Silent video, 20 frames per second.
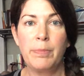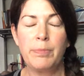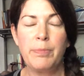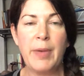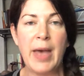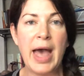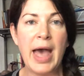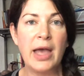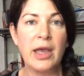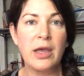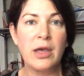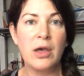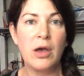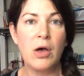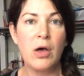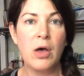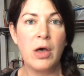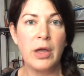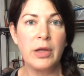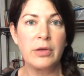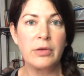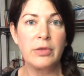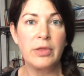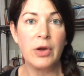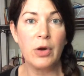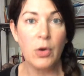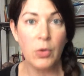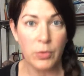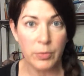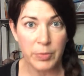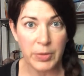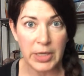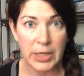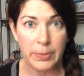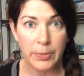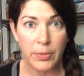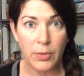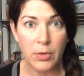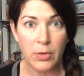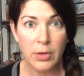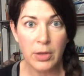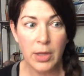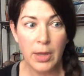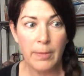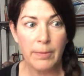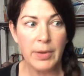back on their own people,